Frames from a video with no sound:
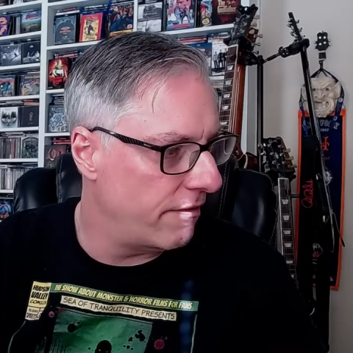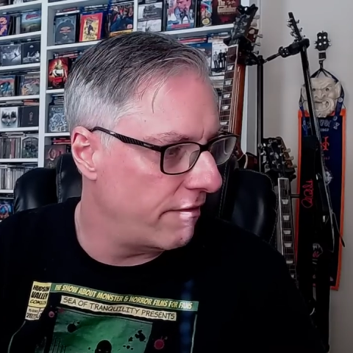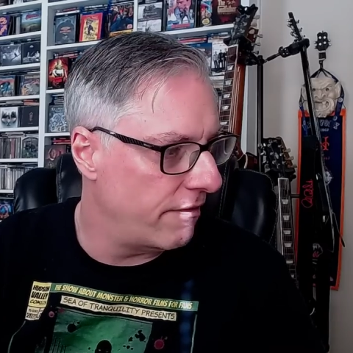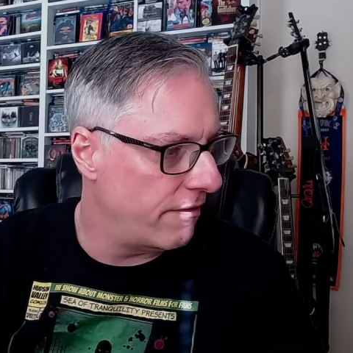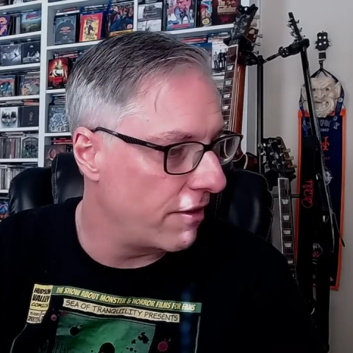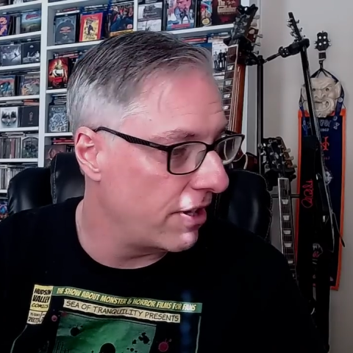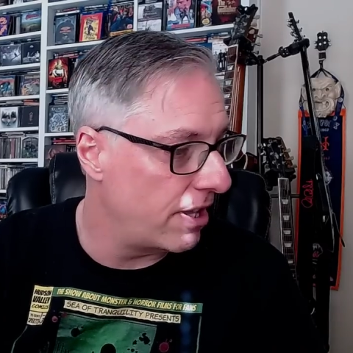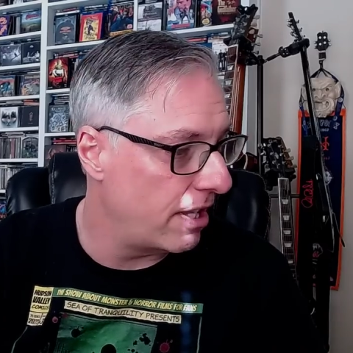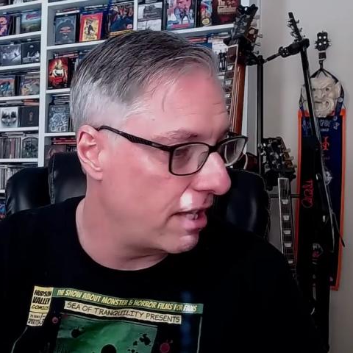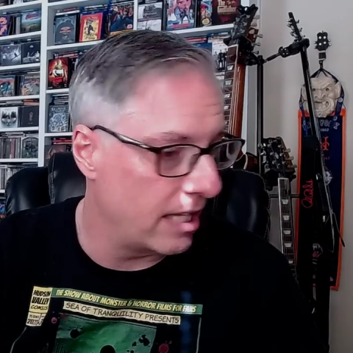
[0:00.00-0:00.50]
of
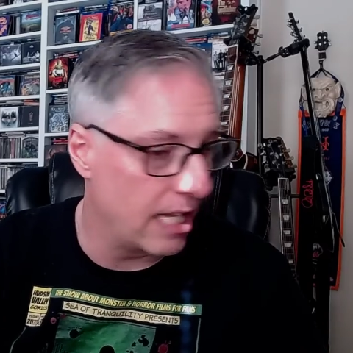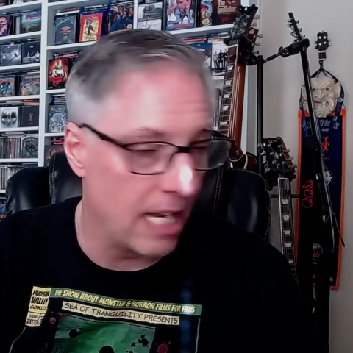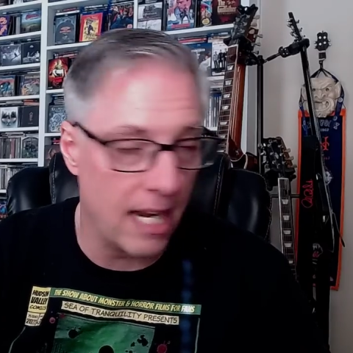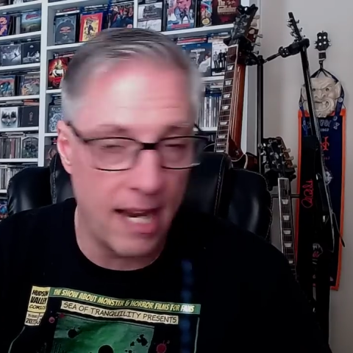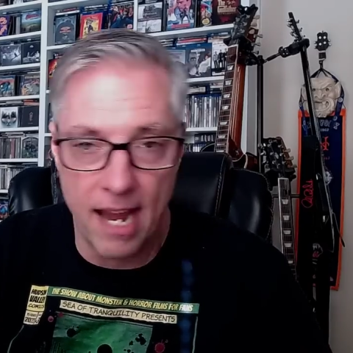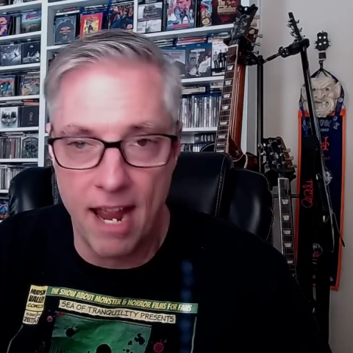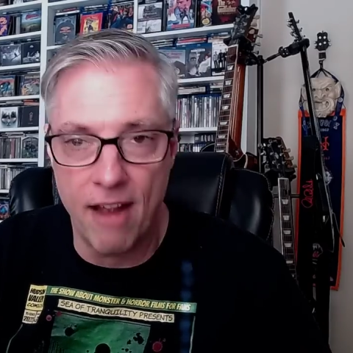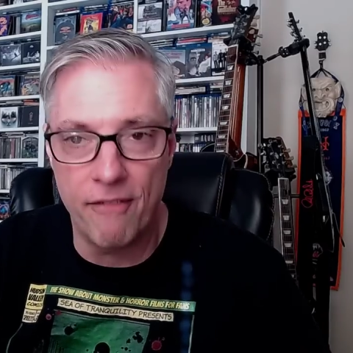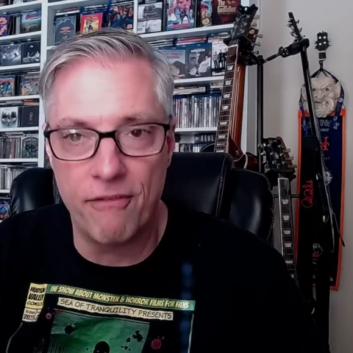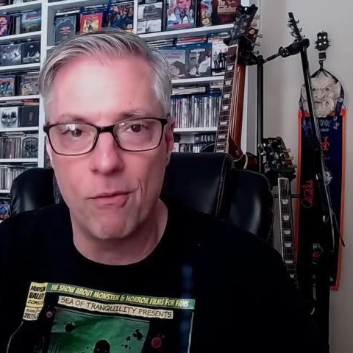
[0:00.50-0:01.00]
everything that
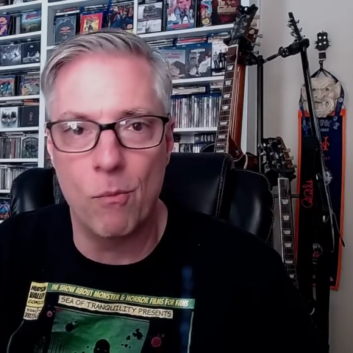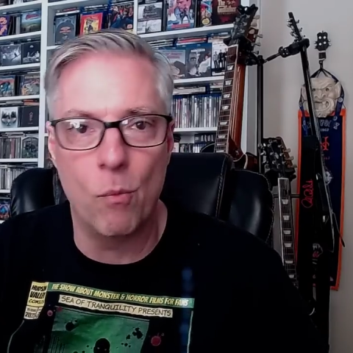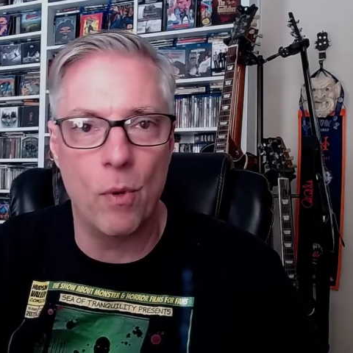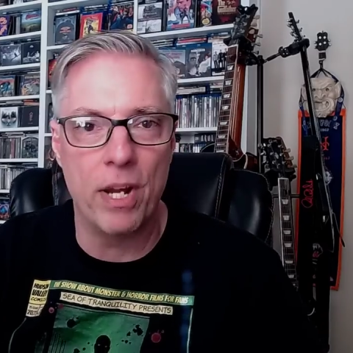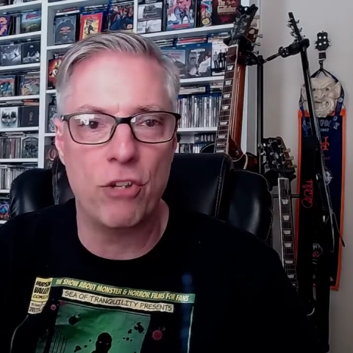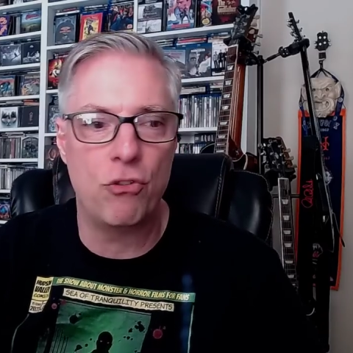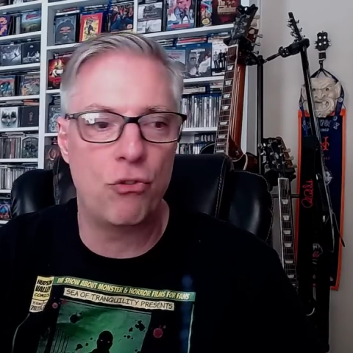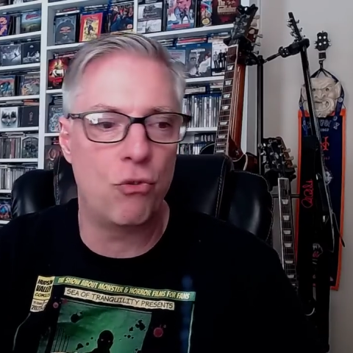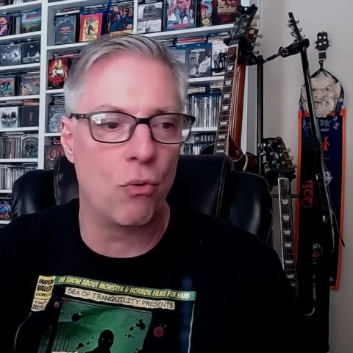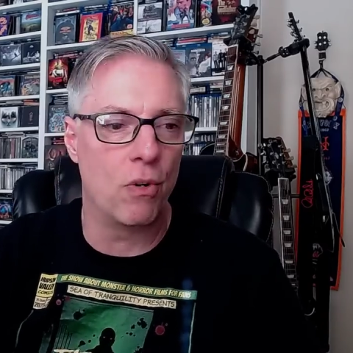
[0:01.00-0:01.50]
I have from
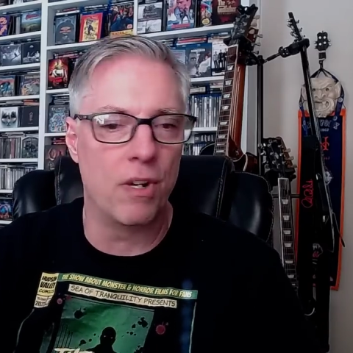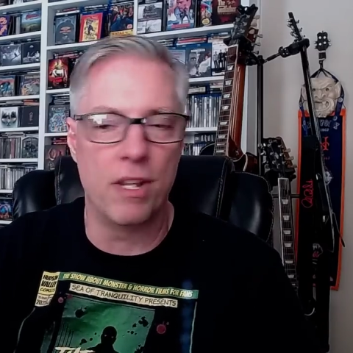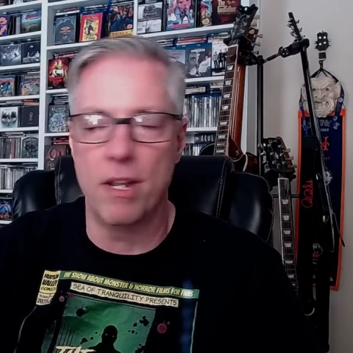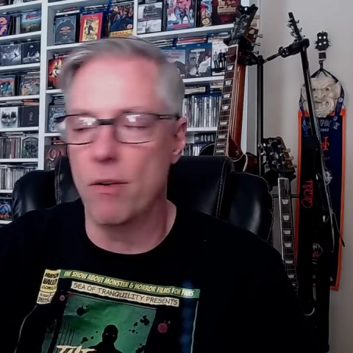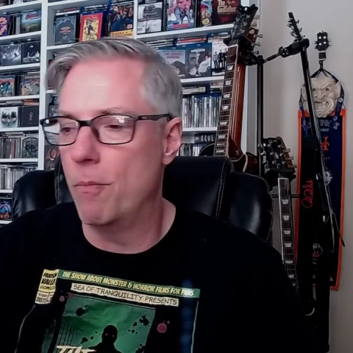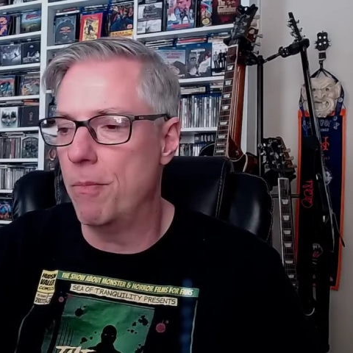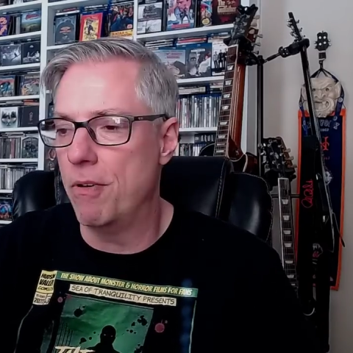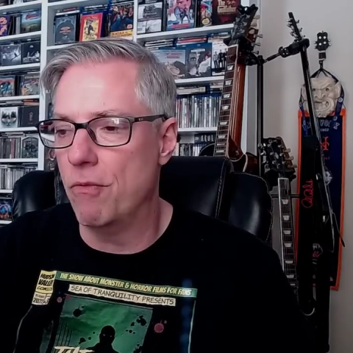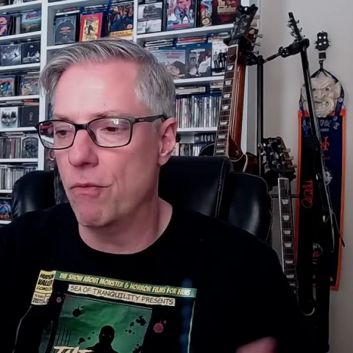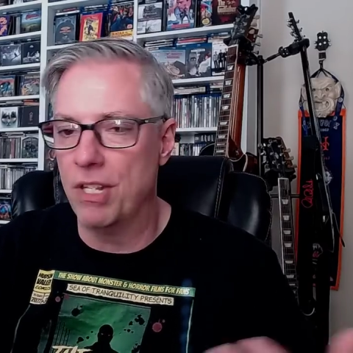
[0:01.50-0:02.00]
Wayne Shorter. That
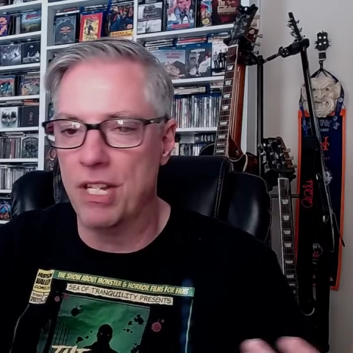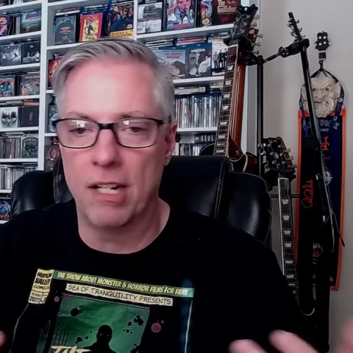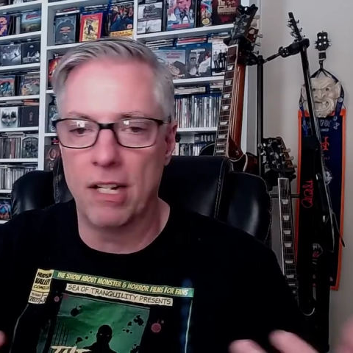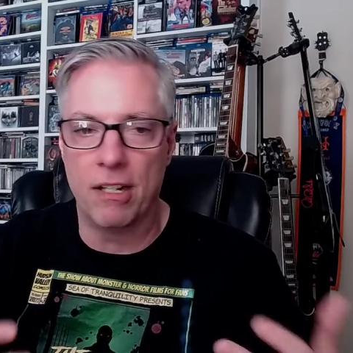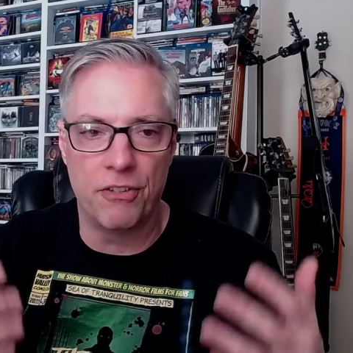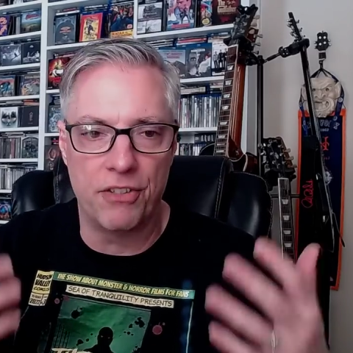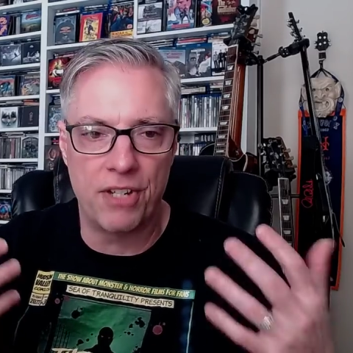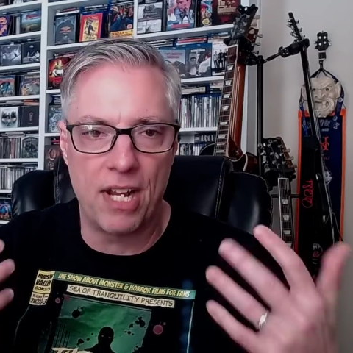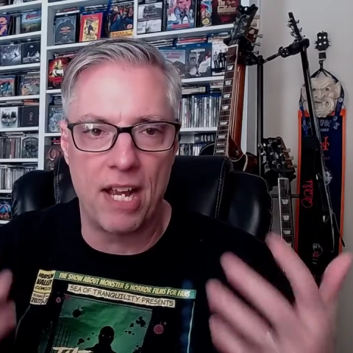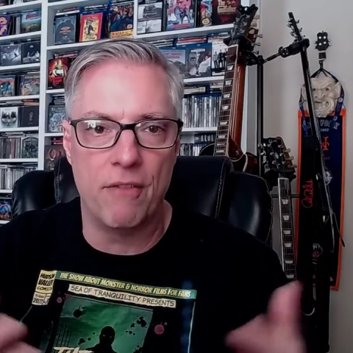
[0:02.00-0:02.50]
would be
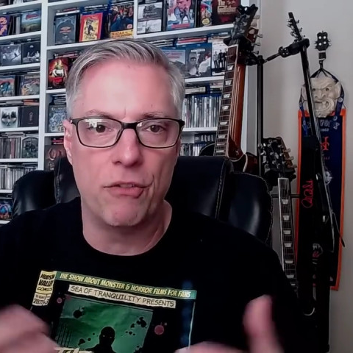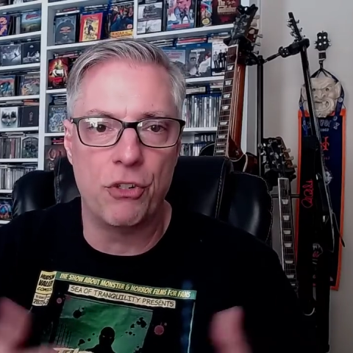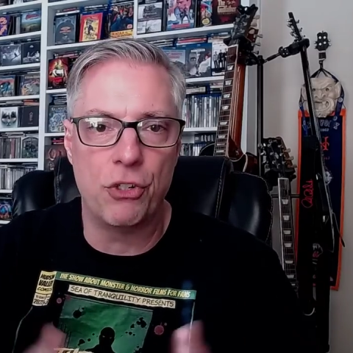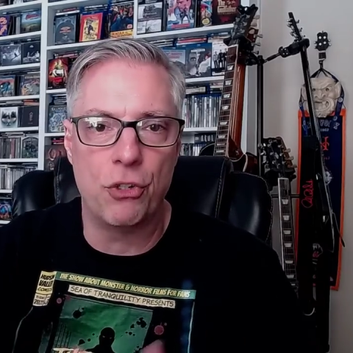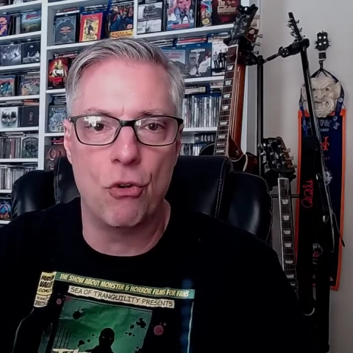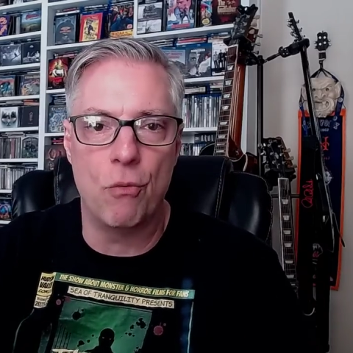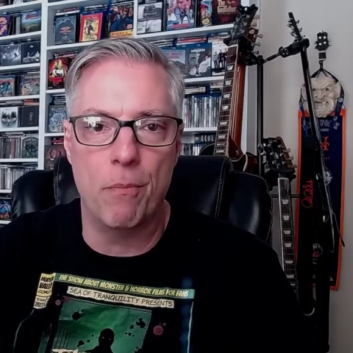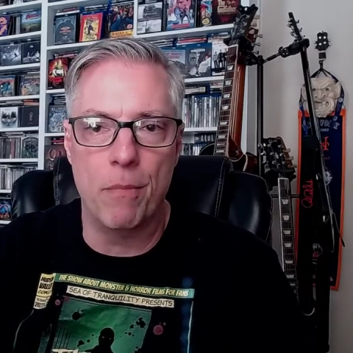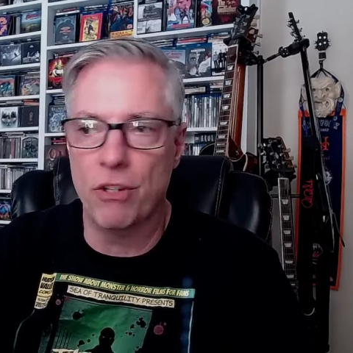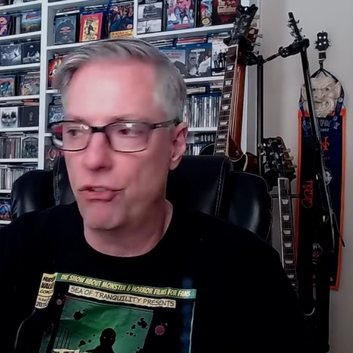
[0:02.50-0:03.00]
ridiculous. I have
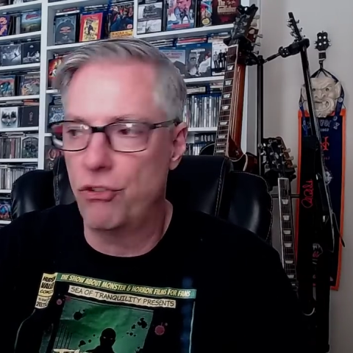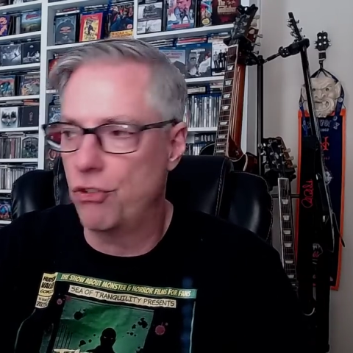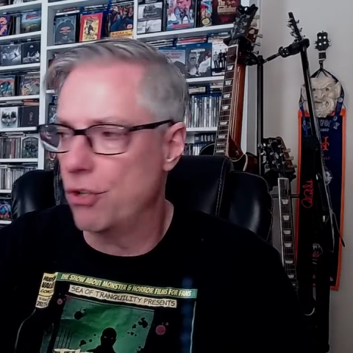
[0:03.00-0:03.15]
so much.